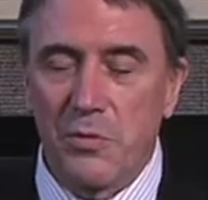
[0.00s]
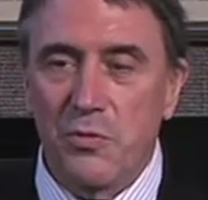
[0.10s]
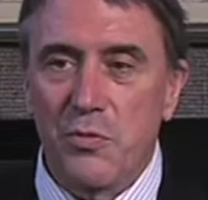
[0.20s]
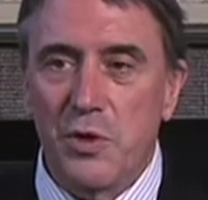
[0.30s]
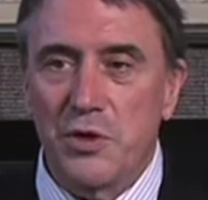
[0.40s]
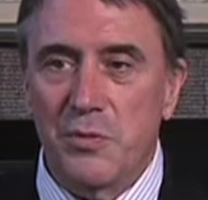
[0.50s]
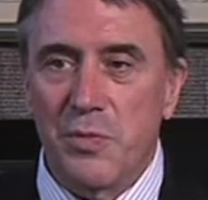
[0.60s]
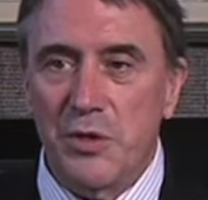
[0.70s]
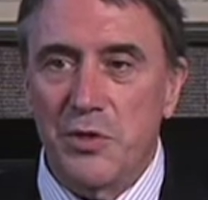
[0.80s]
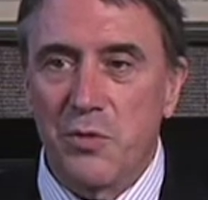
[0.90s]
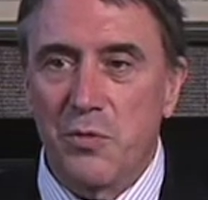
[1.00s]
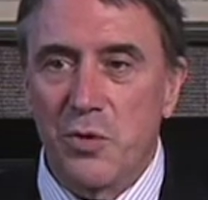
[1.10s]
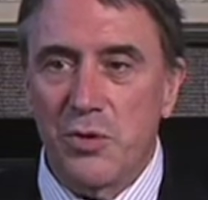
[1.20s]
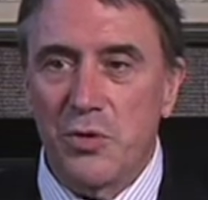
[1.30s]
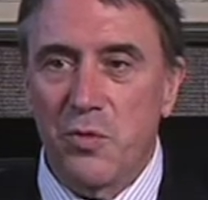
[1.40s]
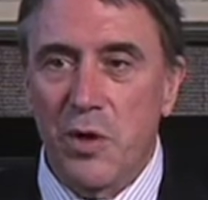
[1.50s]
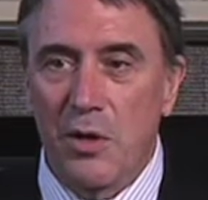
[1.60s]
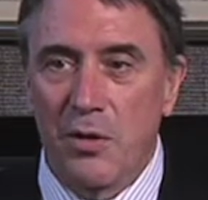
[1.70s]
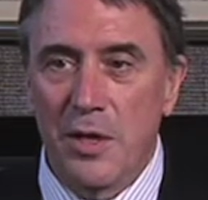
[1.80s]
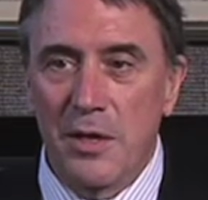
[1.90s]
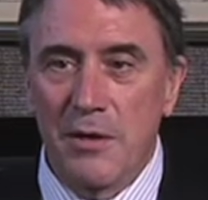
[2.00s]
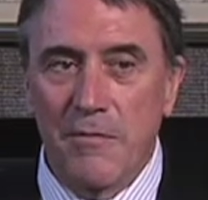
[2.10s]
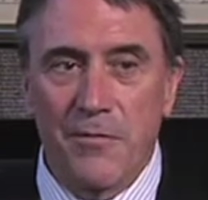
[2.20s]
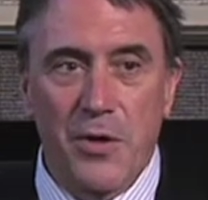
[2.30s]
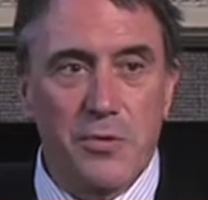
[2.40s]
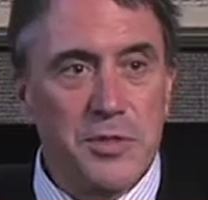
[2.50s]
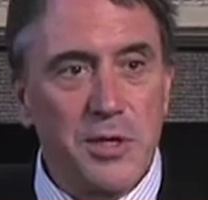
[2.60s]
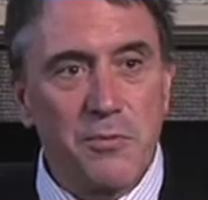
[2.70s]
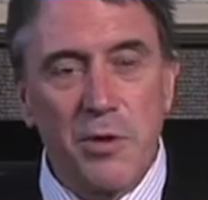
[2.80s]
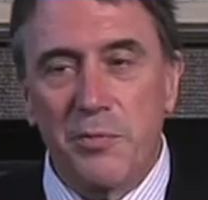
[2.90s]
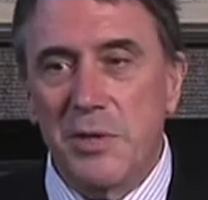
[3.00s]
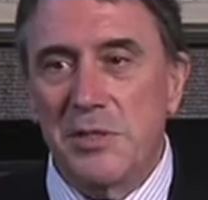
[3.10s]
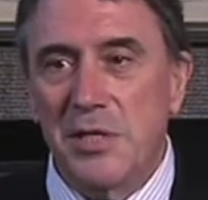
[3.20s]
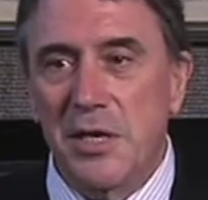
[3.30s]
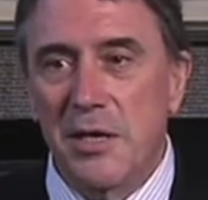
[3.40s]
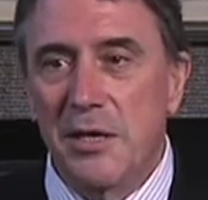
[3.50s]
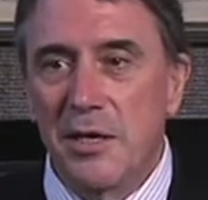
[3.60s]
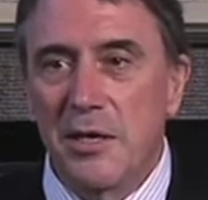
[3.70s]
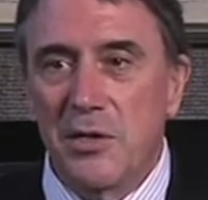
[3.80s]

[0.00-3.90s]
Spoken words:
through which much of the world's oil flows, and we'll be sitting